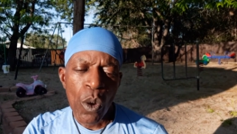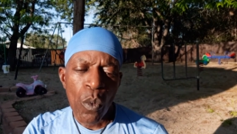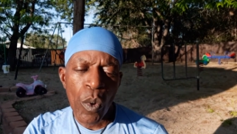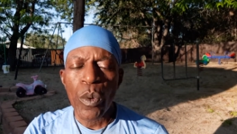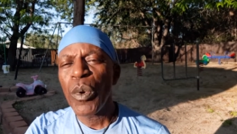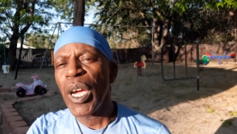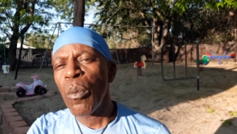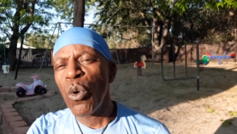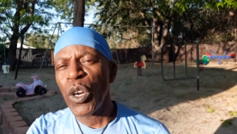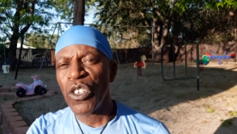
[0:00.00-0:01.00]
when we are
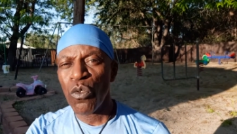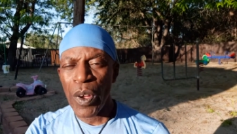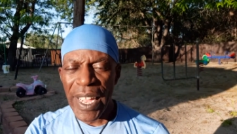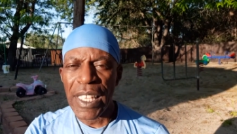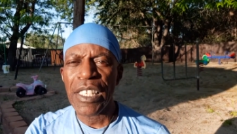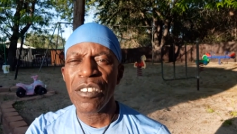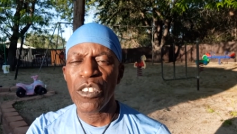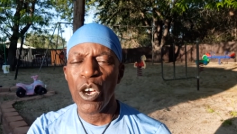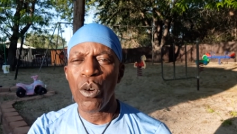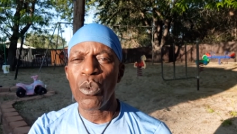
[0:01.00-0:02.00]
more directly
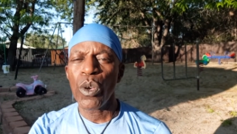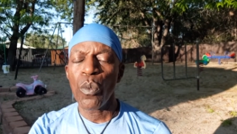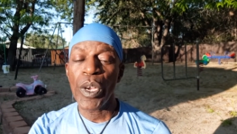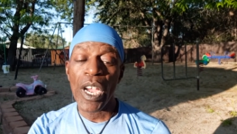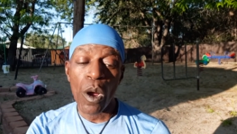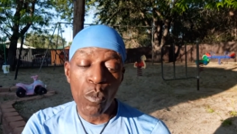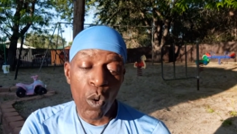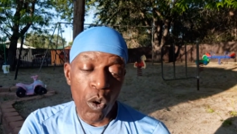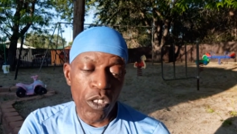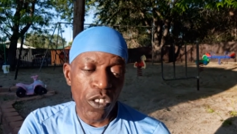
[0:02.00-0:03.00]
so, we are
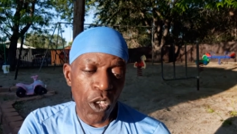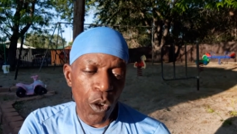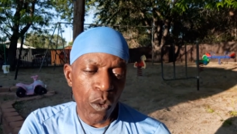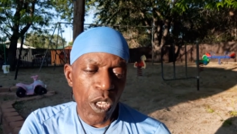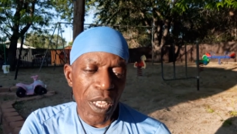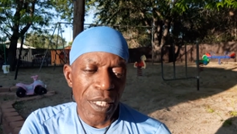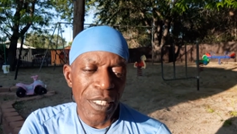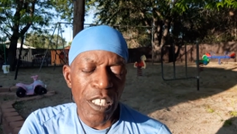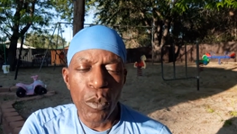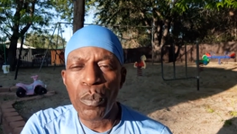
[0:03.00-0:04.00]
more so
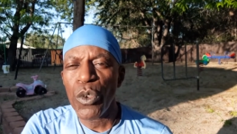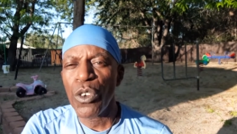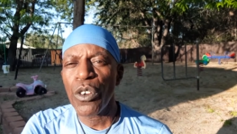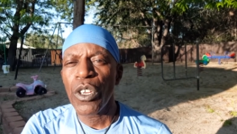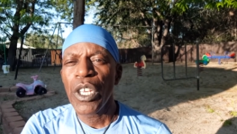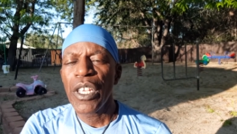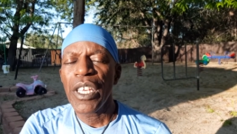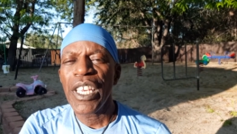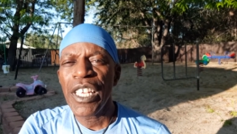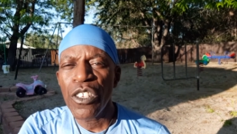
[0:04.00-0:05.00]
deeper
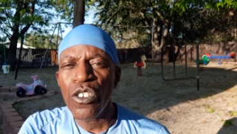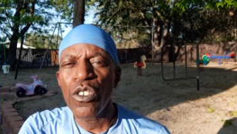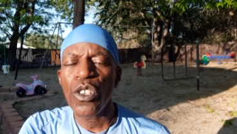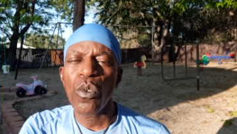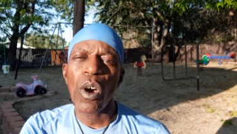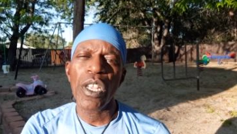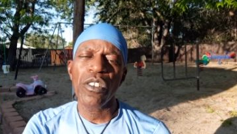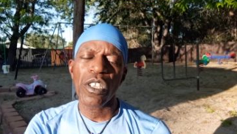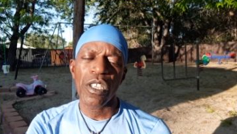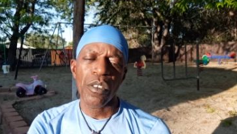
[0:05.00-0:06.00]
into the
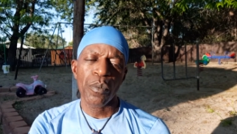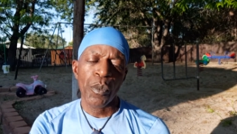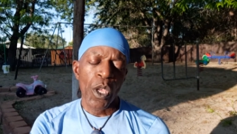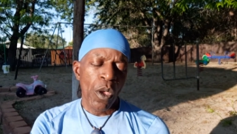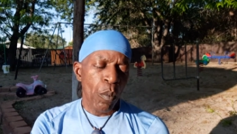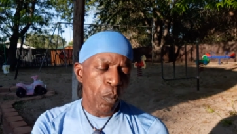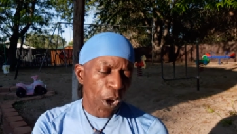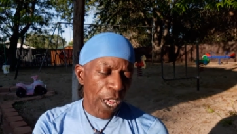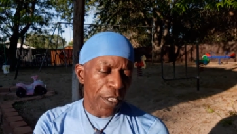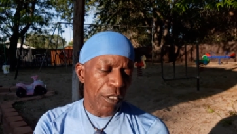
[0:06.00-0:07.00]
quanta.
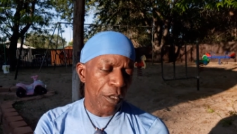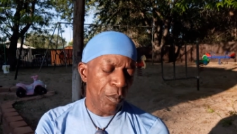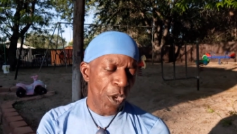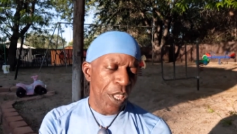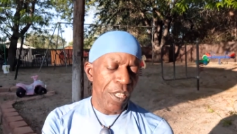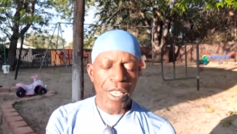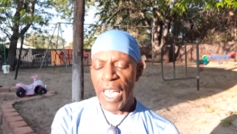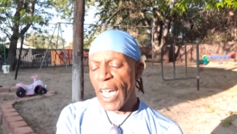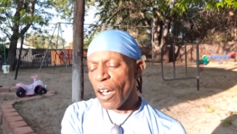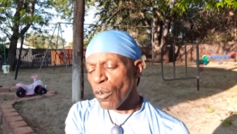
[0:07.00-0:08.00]
But
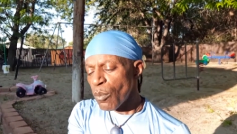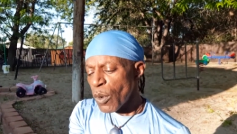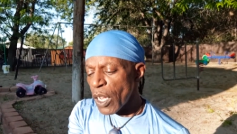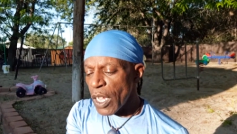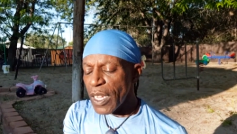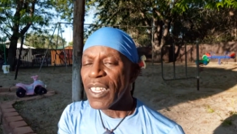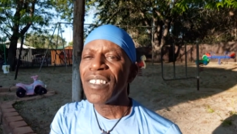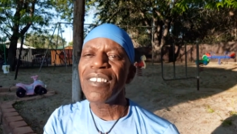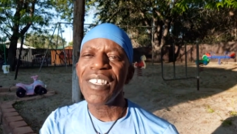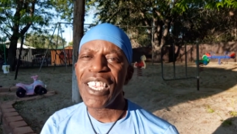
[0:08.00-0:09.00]
now, the
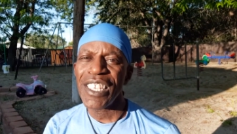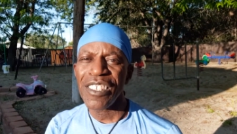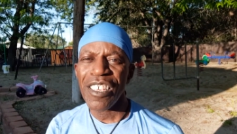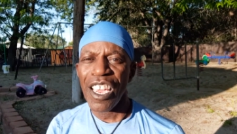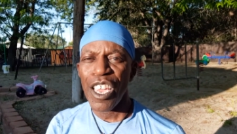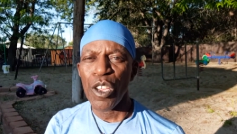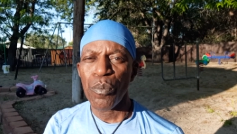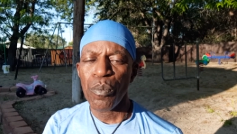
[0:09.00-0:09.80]
second time,